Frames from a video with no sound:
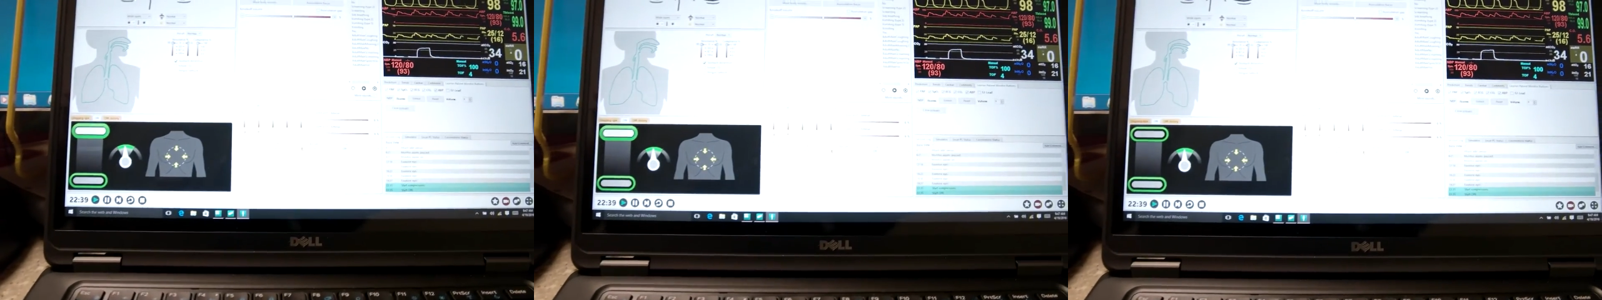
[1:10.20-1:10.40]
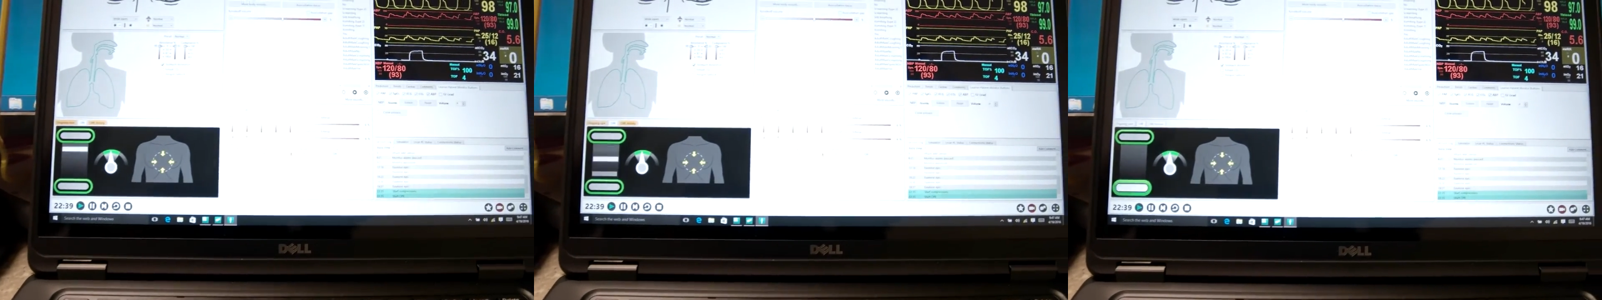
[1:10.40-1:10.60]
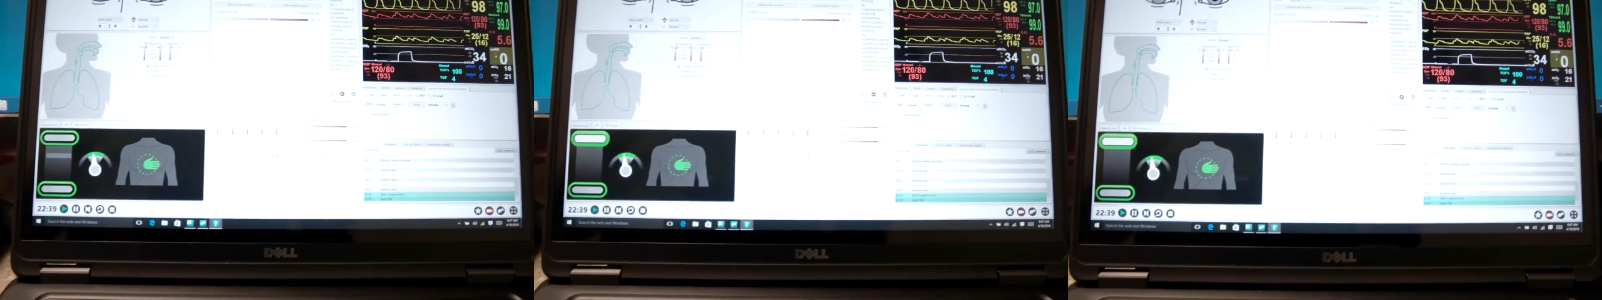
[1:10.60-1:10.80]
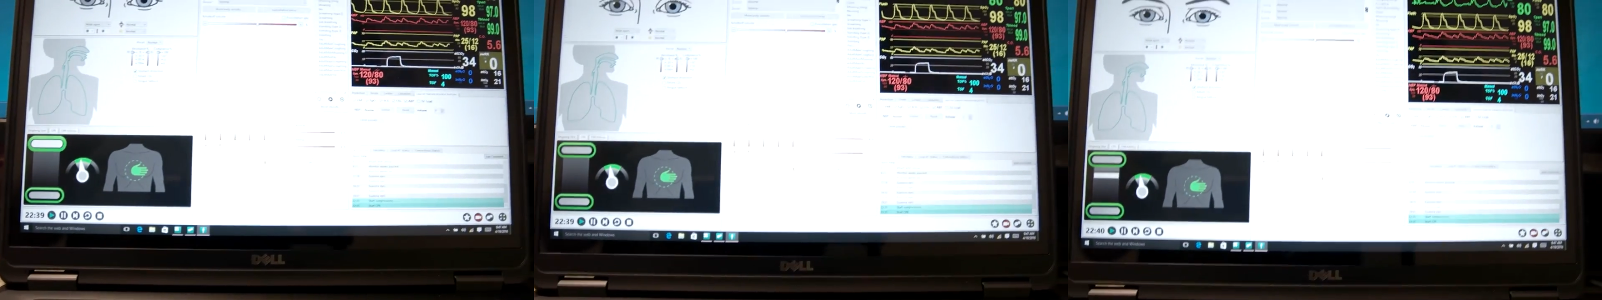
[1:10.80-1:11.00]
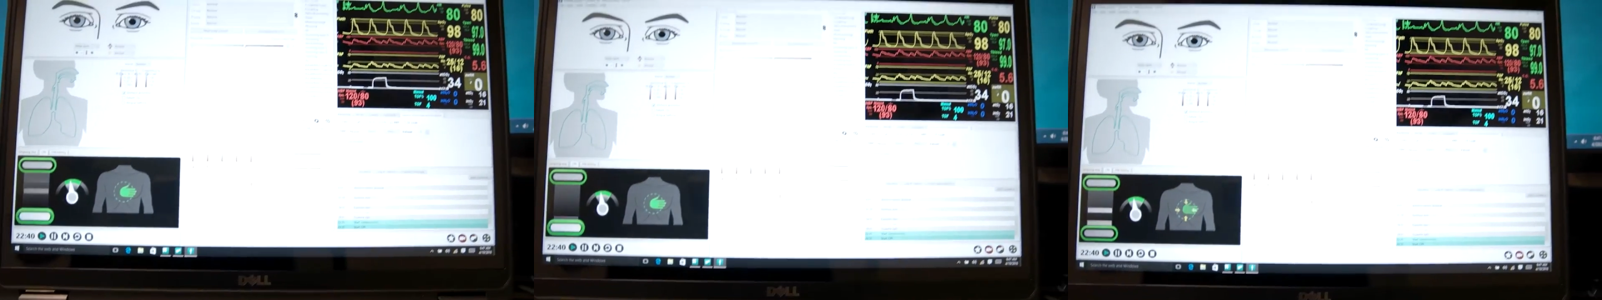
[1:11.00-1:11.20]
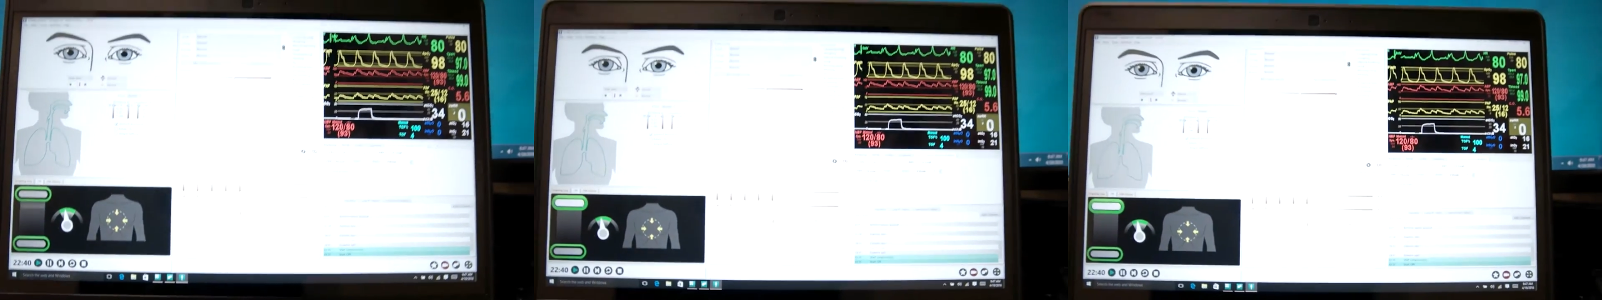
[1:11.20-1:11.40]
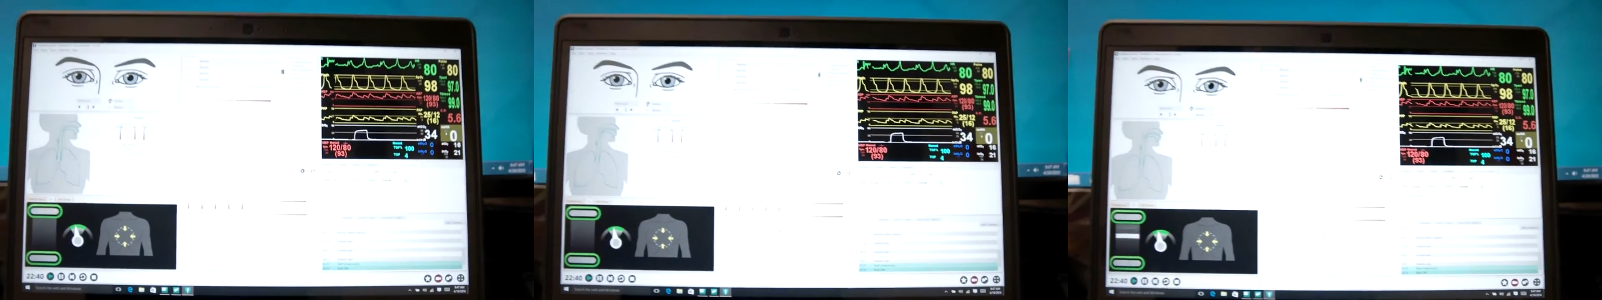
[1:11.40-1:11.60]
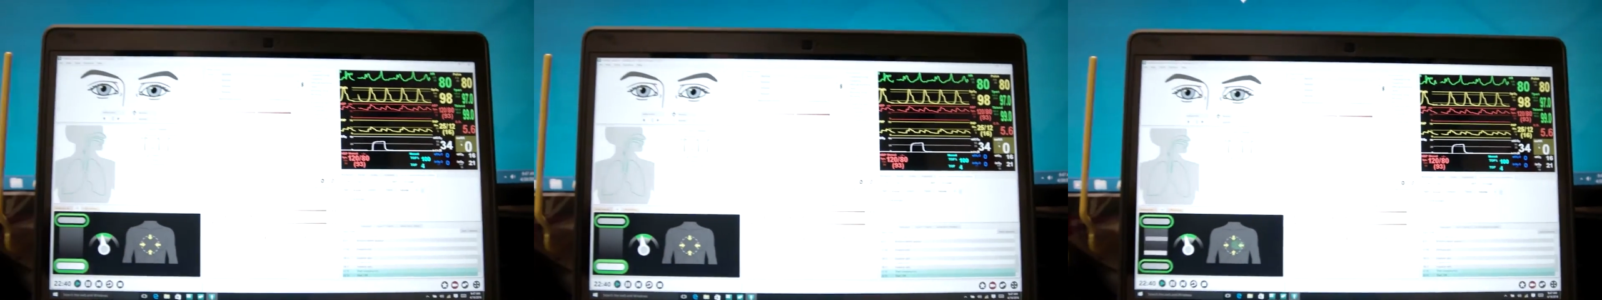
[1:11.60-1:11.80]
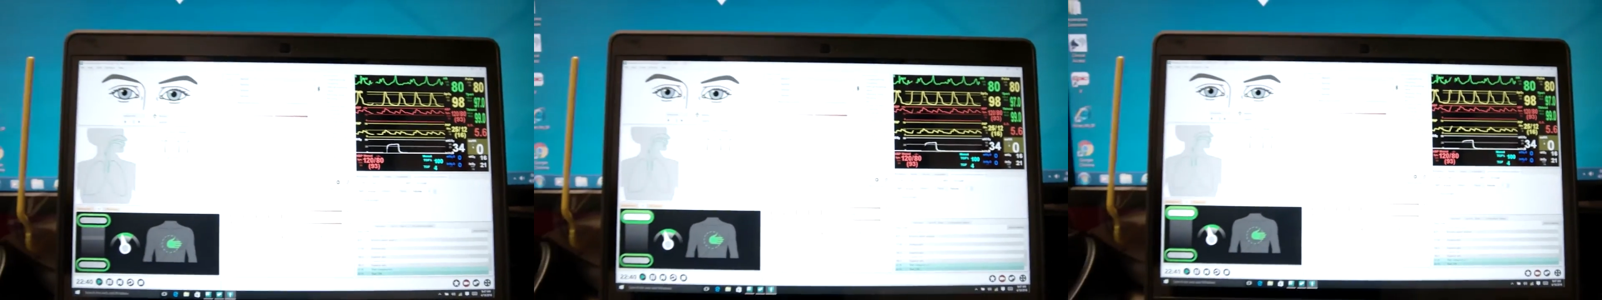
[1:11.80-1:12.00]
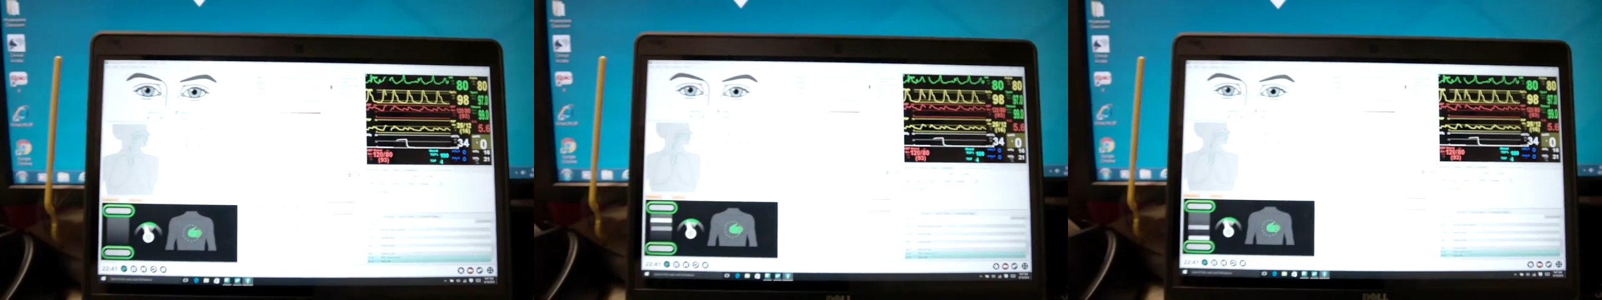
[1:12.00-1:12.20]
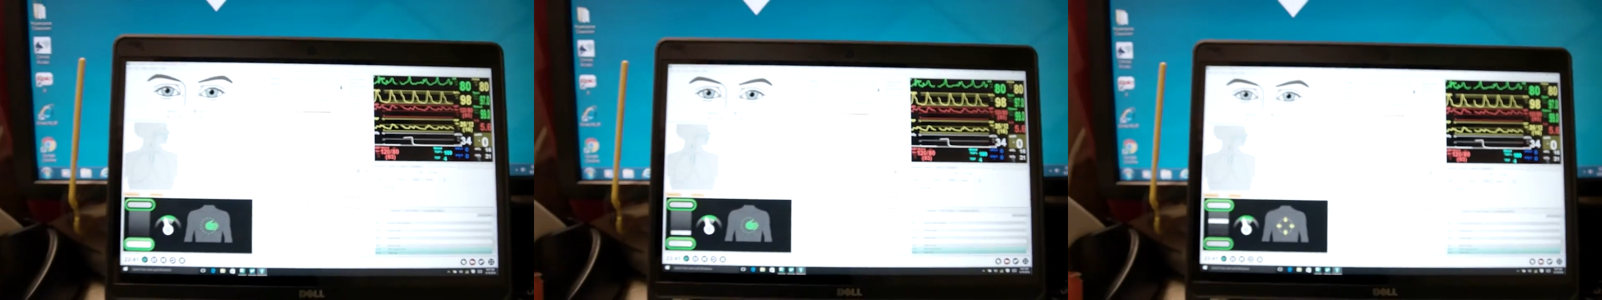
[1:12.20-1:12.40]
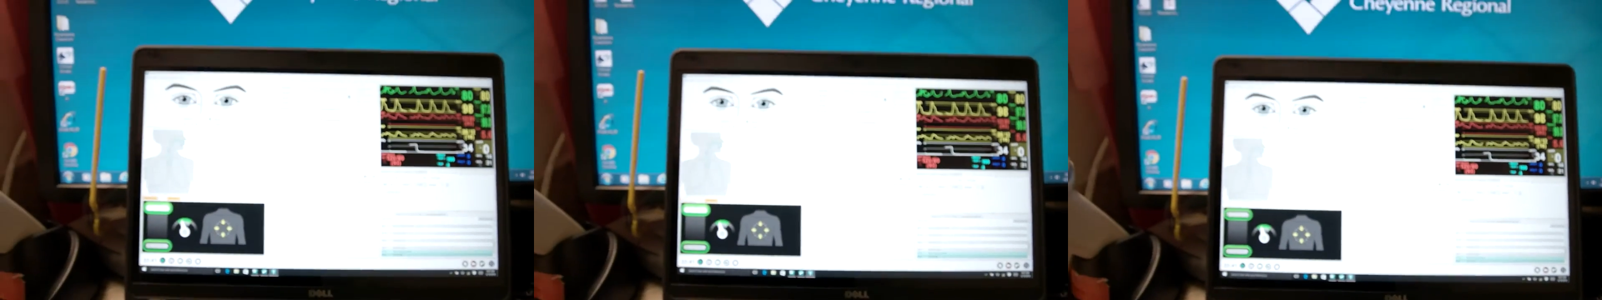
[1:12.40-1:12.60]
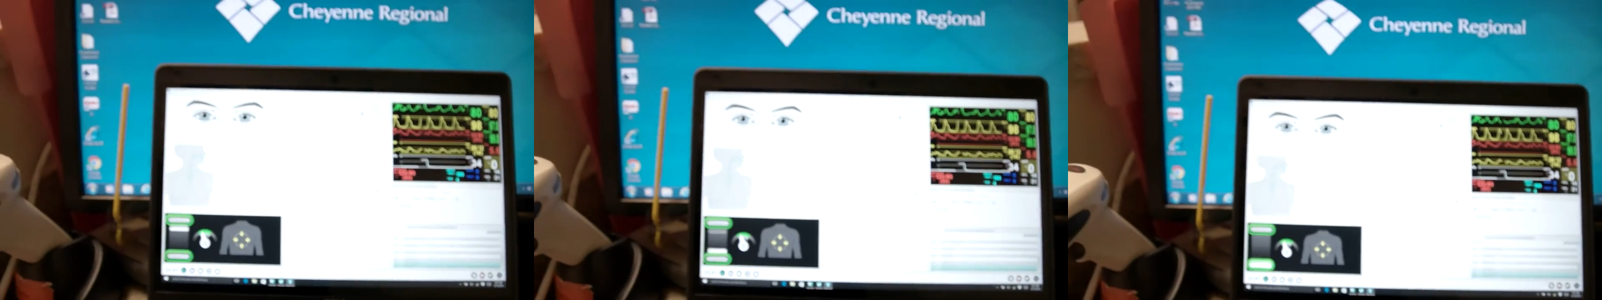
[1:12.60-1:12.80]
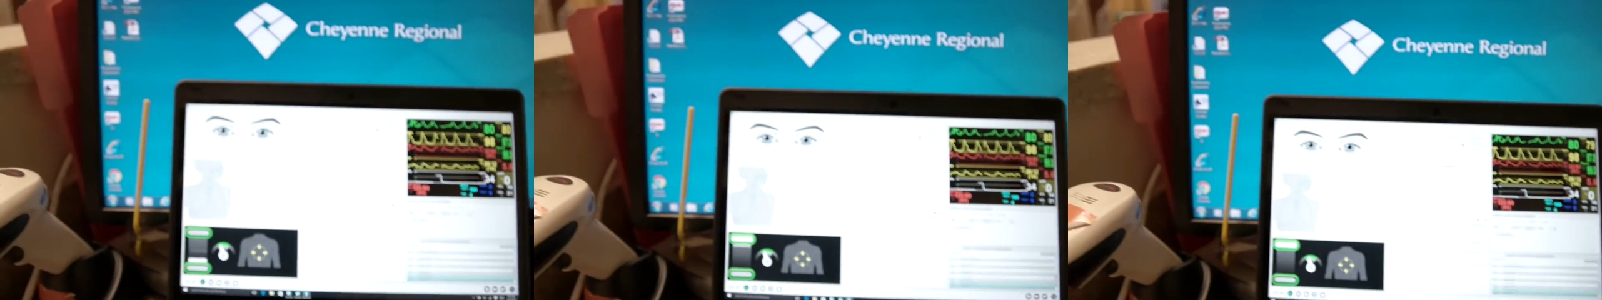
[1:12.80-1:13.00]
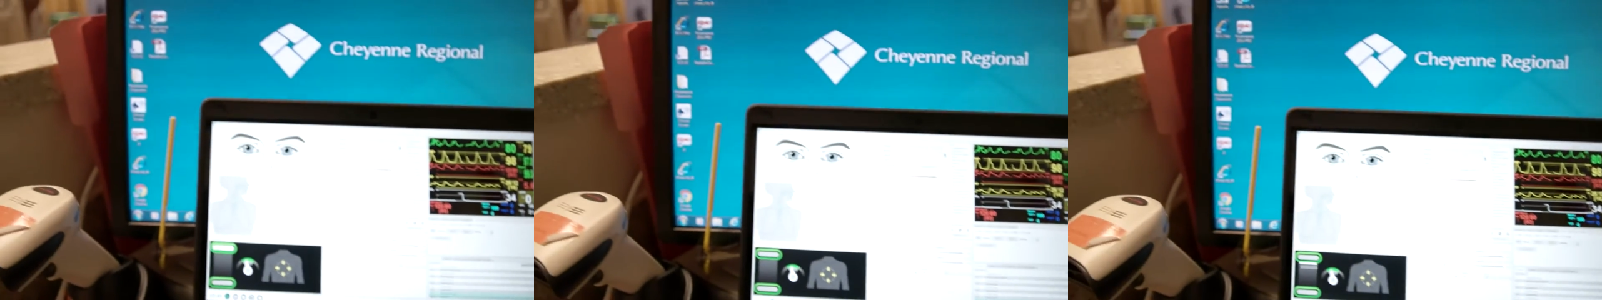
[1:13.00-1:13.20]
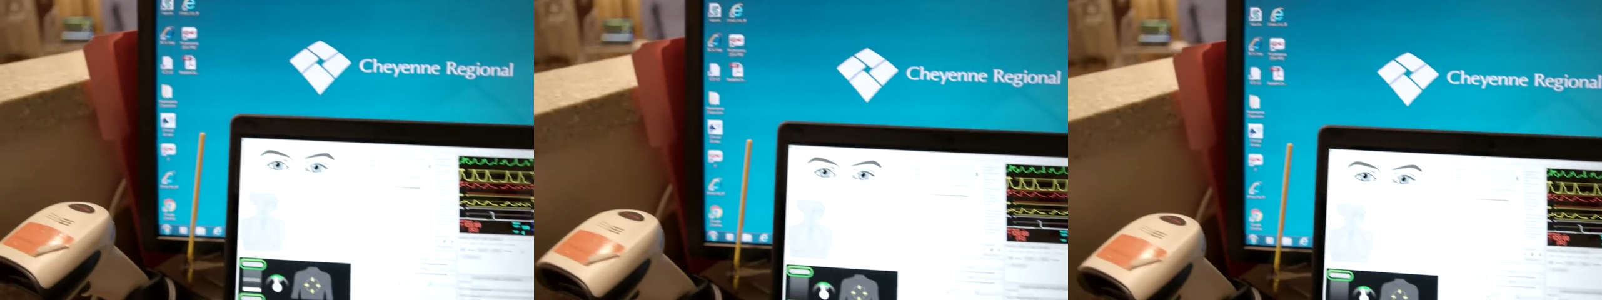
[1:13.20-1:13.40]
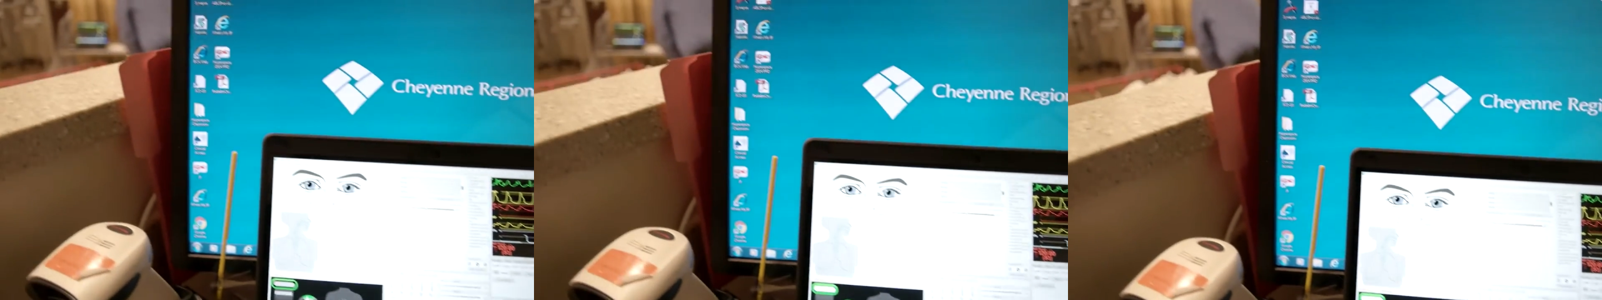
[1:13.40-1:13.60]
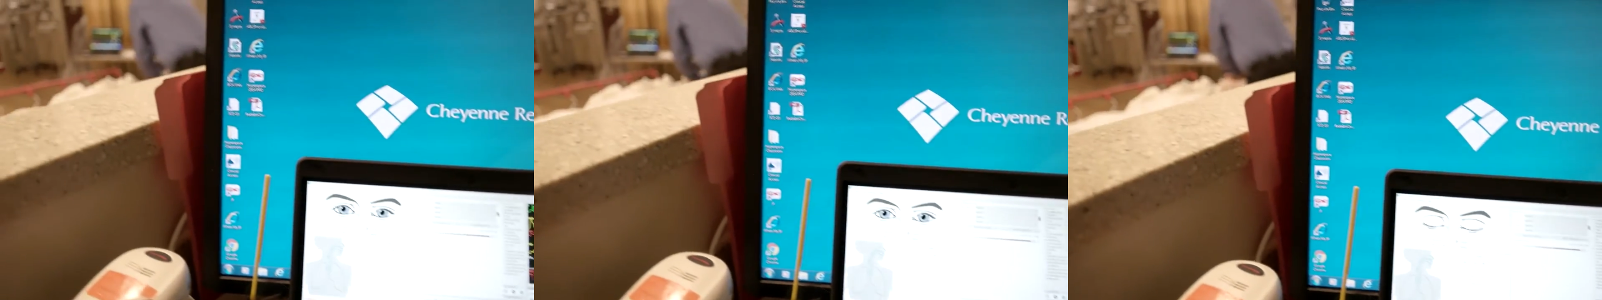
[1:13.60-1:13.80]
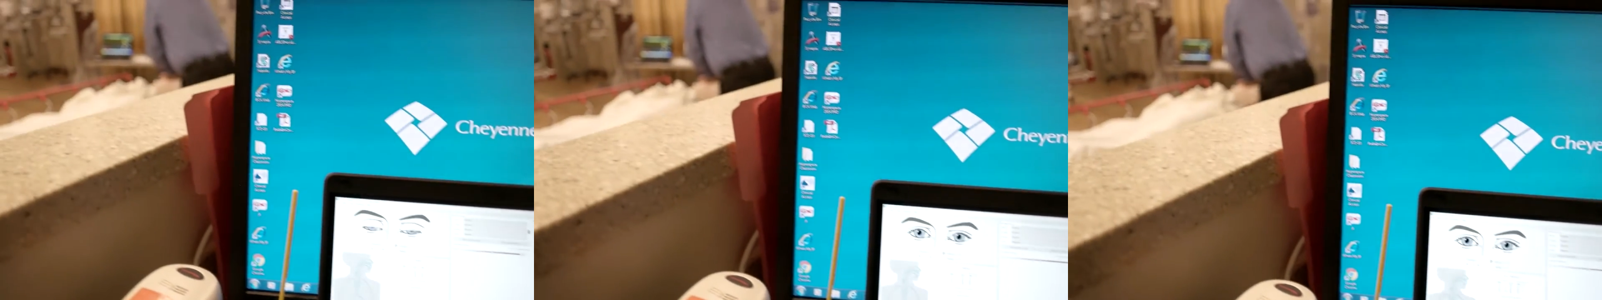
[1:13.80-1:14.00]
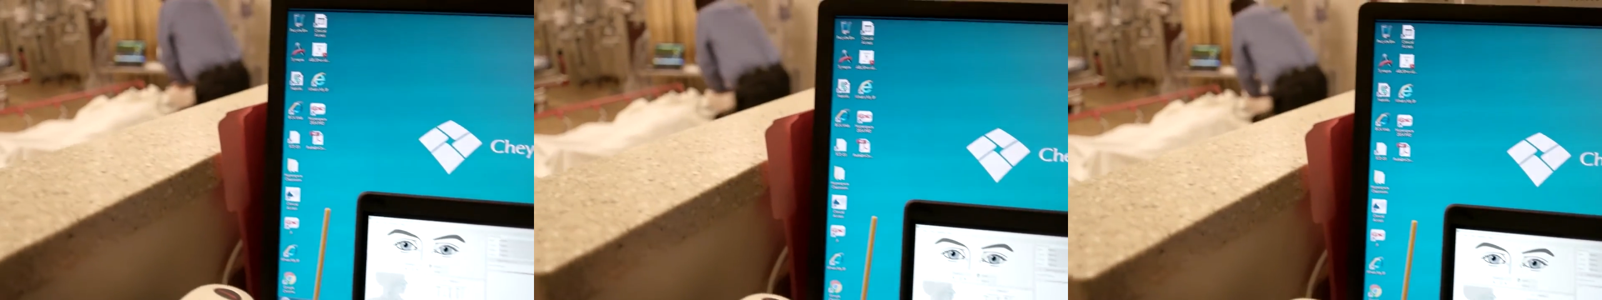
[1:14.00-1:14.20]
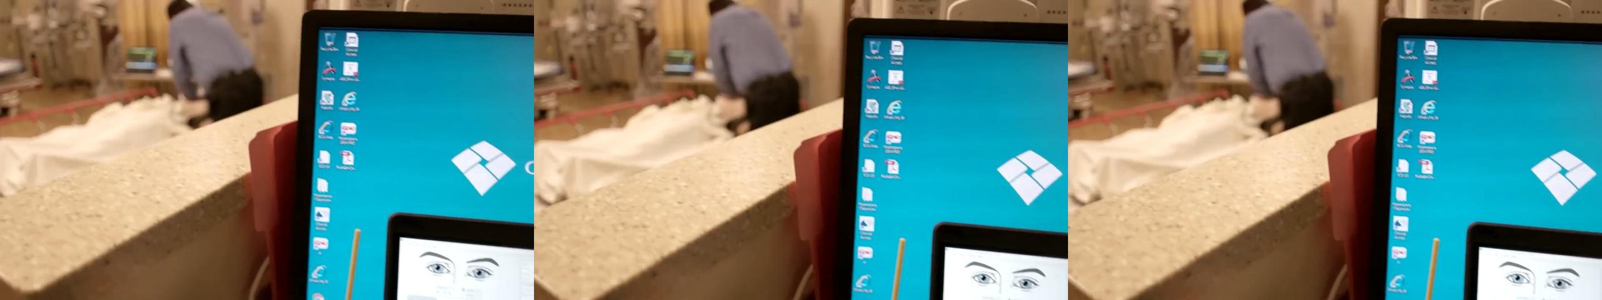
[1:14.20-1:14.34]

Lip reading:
(no speaker visible)